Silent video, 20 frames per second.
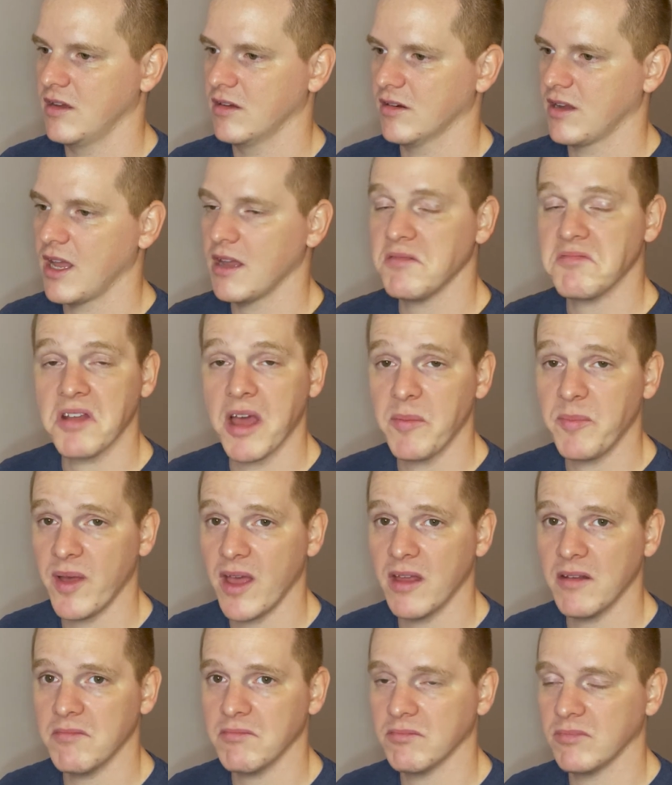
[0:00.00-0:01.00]
Okay, not
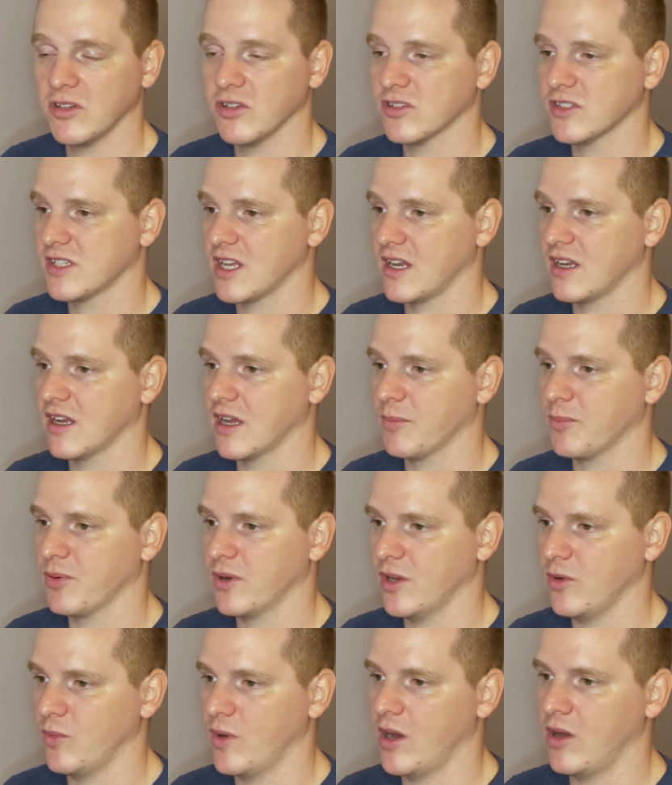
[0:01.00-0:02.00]
bad. You're standing up
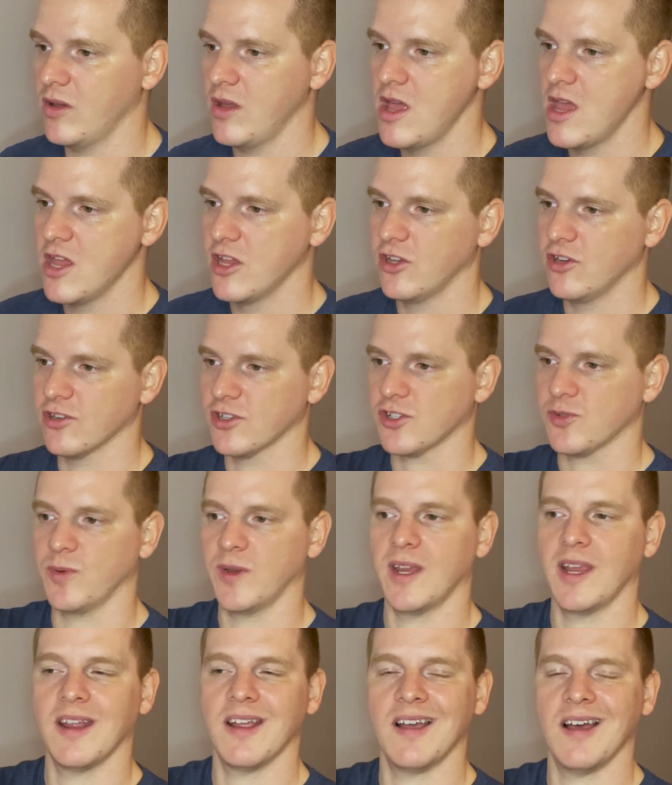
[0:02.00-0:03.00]
pretty well. You're
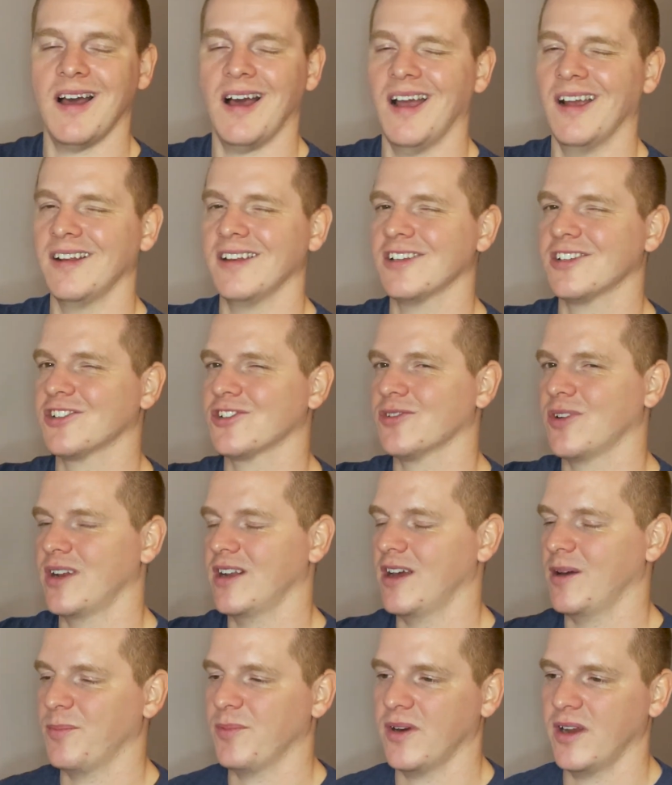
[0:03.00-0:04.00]
swinging kind of
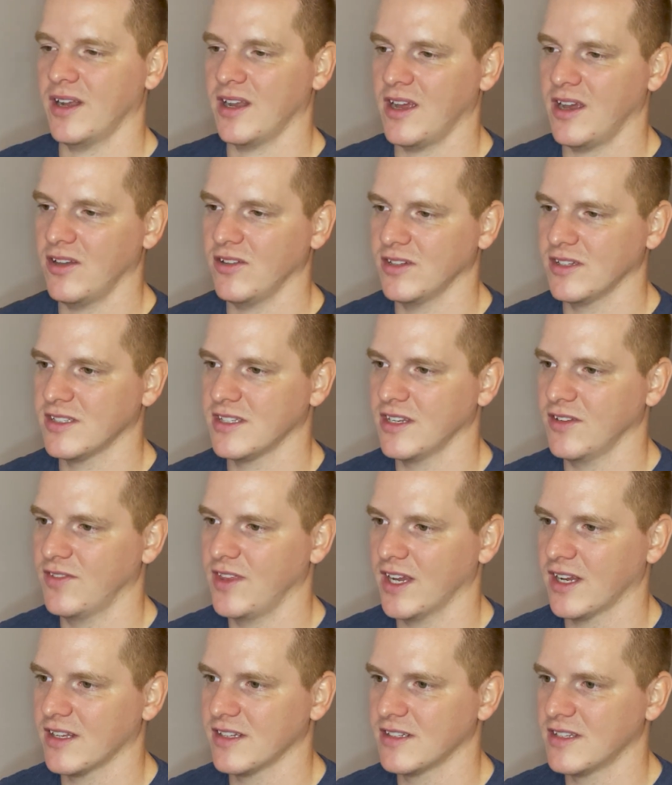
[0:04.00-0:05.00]
straight up right now. Let's see if
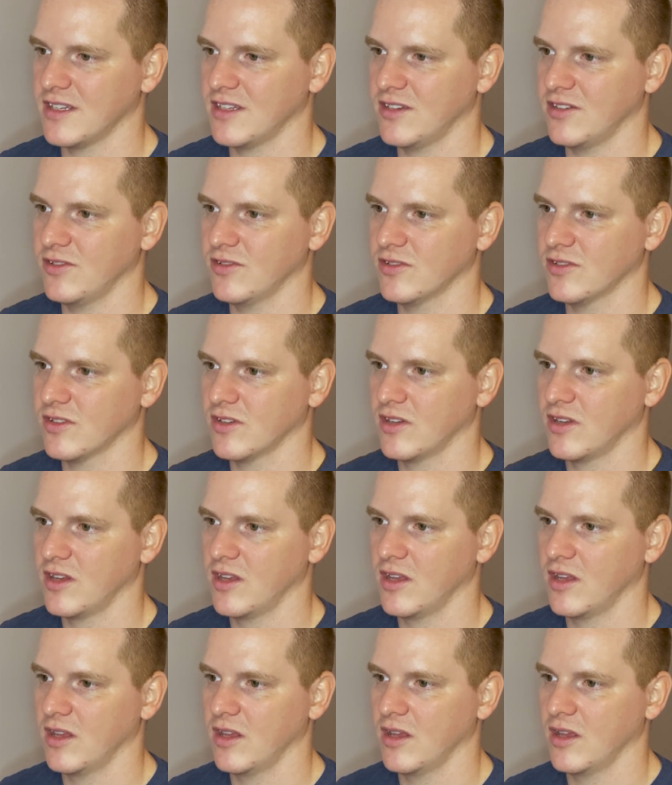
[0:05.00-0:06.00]
that continues.
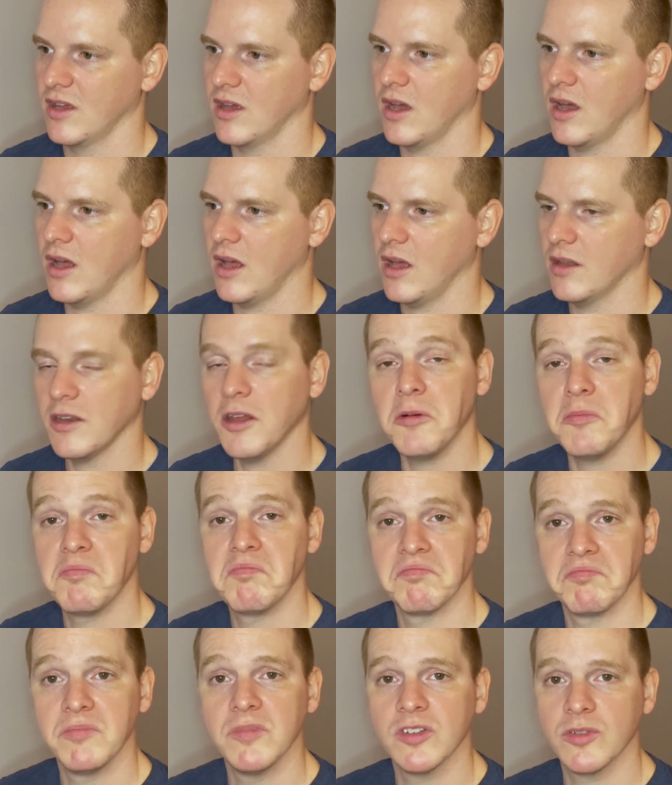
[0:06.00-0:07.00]
No,
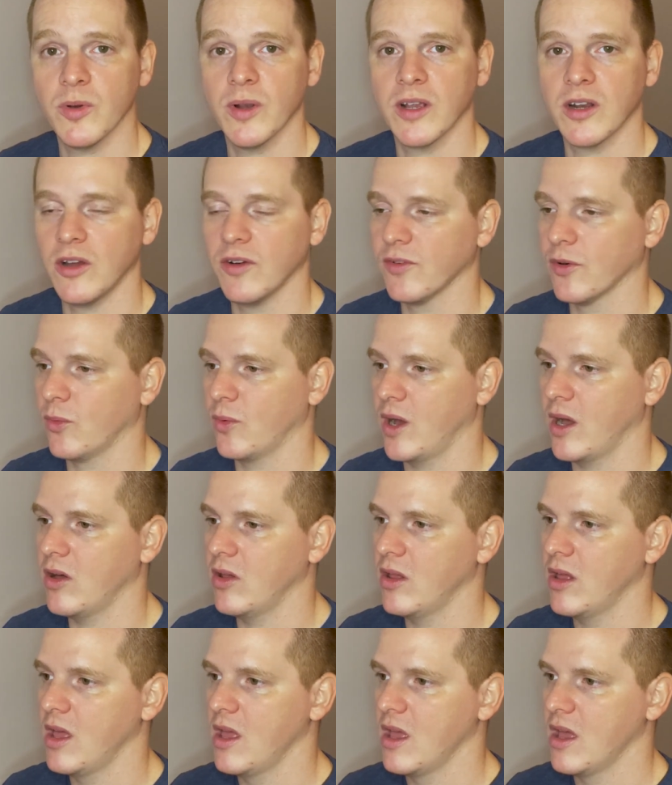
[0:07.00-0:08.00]
you swung it over well.